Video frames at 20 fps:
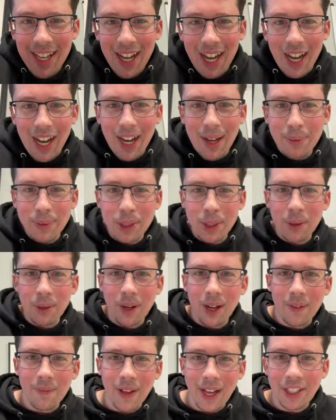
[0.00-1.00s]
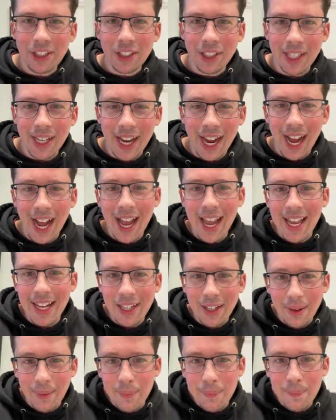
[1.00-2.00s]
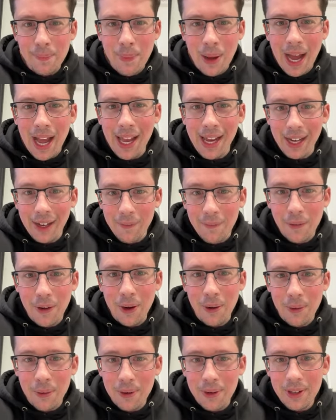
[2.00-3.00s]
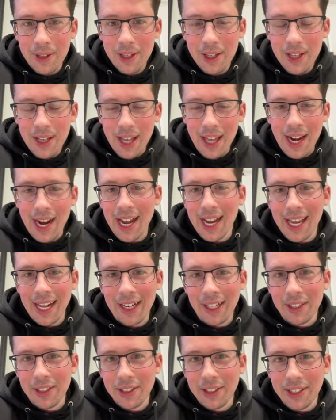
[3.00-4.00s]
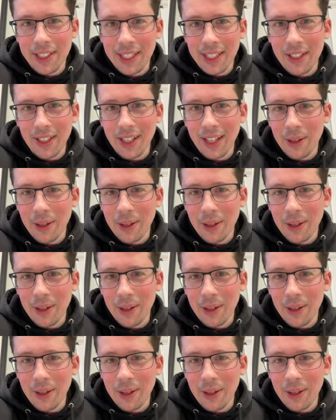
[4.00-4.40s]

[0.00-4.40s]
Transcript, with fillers: Um, so eventually, I end up buying a phone and I get a good deal.